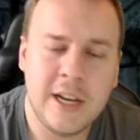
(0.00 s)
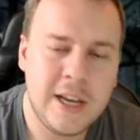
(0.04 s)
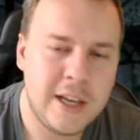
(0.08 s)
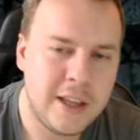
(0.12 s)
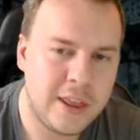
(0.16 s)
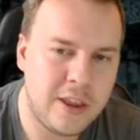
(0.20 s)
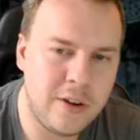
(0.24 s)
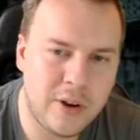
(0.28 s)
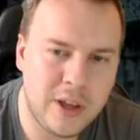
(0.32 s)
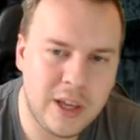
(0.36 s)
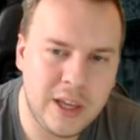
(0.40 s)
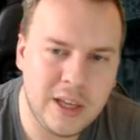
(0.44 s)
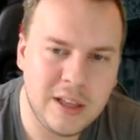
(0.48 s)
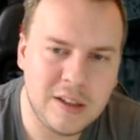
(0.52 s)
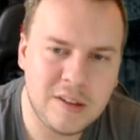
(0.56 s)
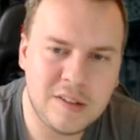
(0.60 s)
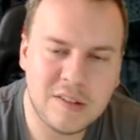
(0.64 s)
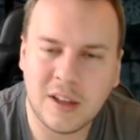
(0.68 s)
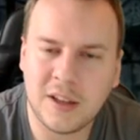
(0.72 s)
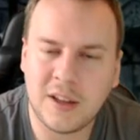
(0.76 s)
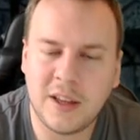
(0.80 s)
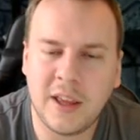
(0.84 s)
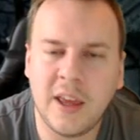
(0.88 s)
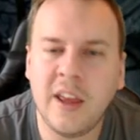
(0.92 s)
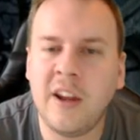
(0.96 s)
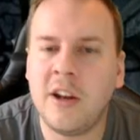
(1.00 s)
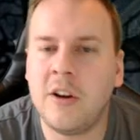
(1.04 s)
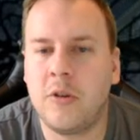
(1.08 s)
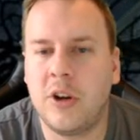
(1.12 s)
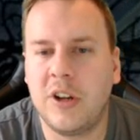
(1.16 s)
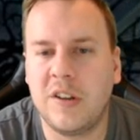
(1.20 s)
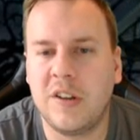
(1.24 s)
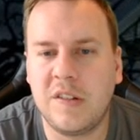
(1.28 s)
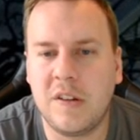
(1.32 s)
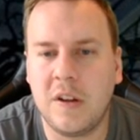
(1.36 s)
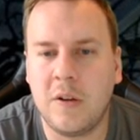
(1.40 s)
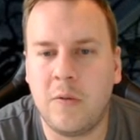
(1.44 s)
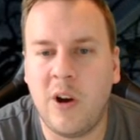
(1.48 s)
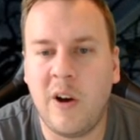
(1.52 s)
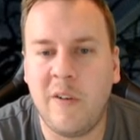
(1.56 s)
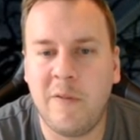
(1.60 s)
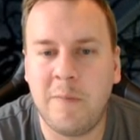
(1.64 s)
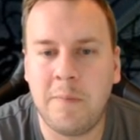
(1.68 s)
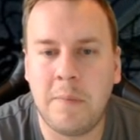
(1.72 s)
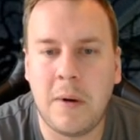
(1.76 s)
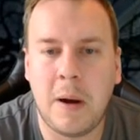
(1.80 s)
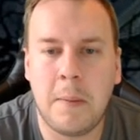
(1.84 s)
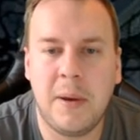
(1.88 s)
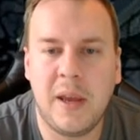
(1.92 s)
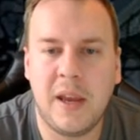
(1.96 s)
There is an interesting rough
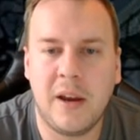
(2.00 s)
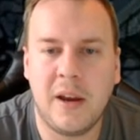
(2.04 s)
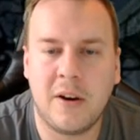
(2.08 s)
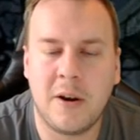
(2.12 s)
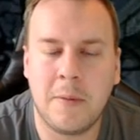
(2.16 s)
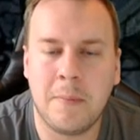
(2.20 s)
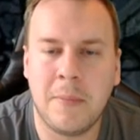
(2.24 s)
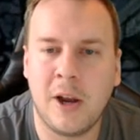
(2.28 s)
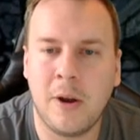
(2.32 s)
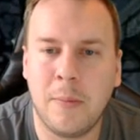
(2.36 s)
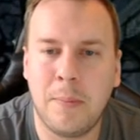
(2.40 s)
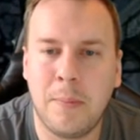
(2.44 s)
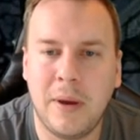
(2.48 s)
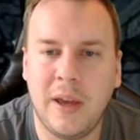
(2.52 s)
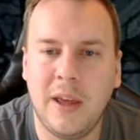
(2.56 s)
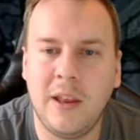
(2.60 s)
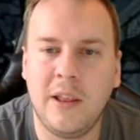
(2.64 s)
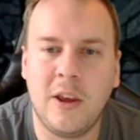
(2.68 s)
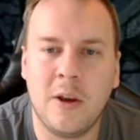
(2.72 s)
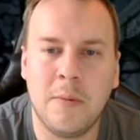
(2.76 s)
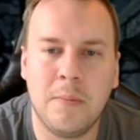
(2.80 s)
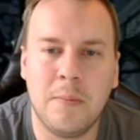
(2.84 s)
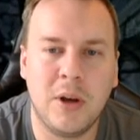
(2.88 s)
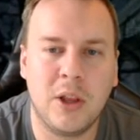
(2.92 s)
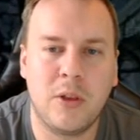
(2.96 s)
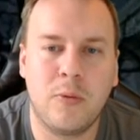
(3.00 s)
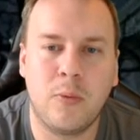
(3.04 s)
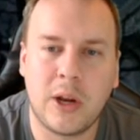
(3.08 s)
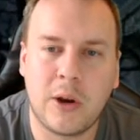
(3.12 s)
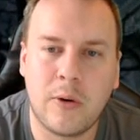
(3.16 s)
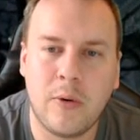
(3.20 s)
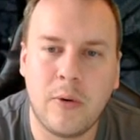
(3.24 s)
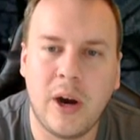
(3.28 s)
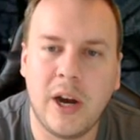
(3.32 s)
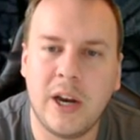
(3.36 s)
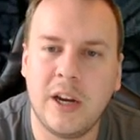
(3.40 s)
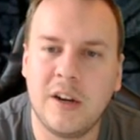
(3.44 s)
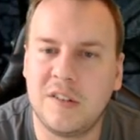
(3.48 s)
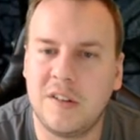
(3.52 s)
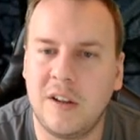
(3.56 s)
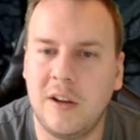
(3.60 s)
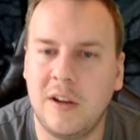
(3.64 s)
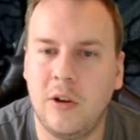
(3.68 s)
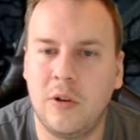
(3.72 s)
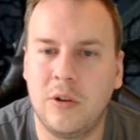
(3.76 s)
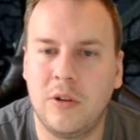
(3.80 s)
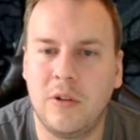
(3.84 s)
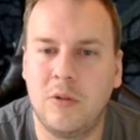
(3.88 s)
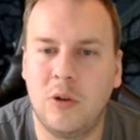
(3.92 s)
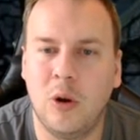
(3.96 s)
bump here in my opinion, but requires a
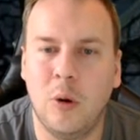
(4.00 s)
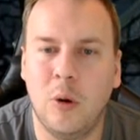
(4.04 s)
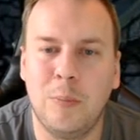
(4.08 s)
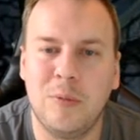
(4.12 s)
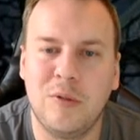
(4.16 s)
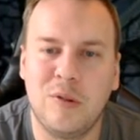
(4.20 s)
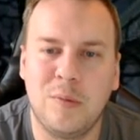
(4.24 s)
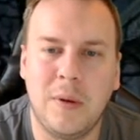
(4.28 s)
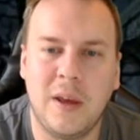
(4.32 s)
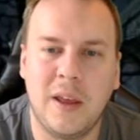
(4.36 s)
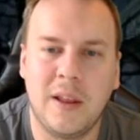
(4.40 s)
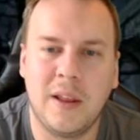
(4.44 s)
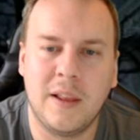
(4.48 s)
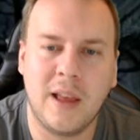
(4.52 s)
lot of topspin.